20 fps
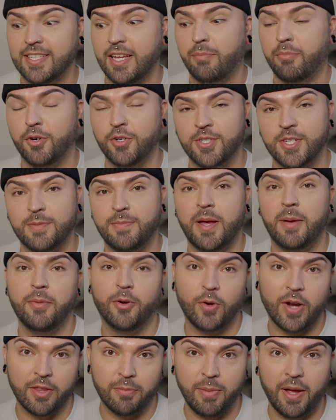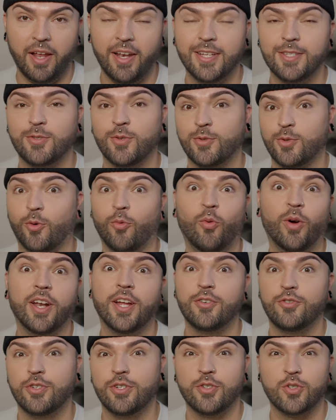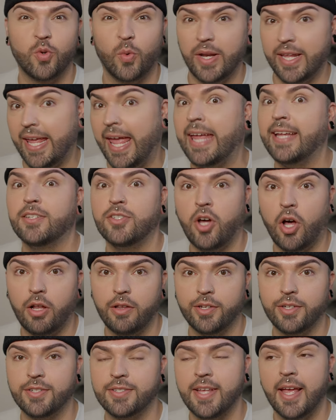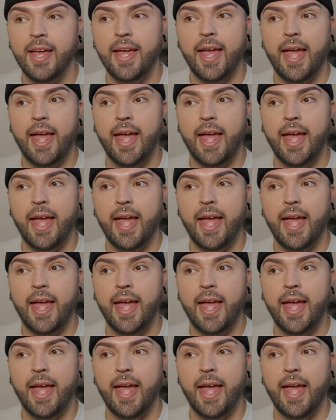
I purchased Pat McGrath palettes. Those are $128.